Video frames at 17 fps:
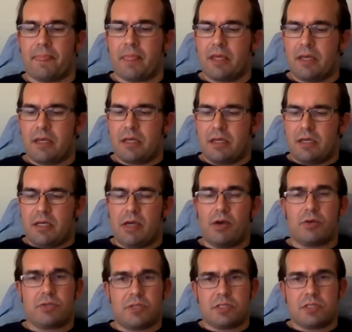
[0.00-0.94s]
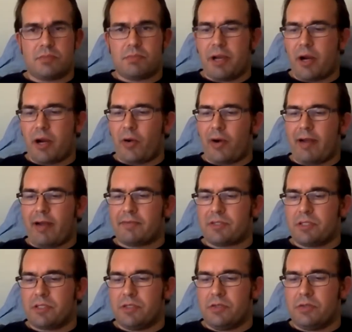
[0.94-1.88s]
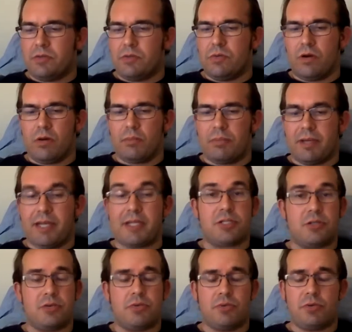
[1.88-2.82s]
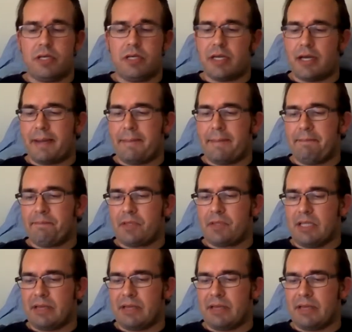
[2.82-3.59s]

He goes into this in paragraph 2 on page 239.